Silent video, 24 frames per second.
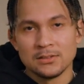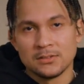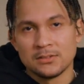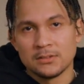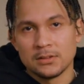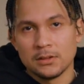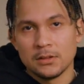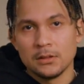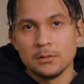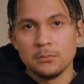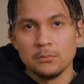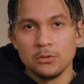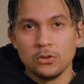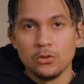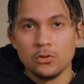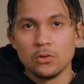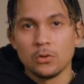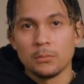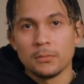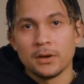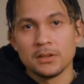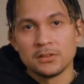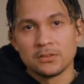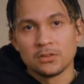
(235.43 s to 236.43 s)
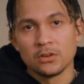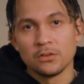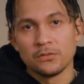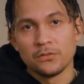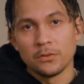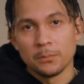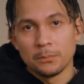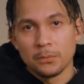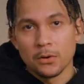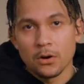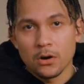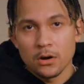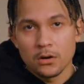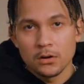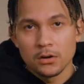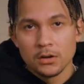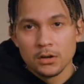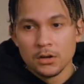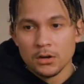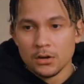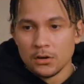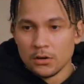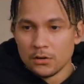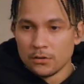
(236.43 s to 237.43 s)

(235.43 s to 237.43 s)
to set, myself apart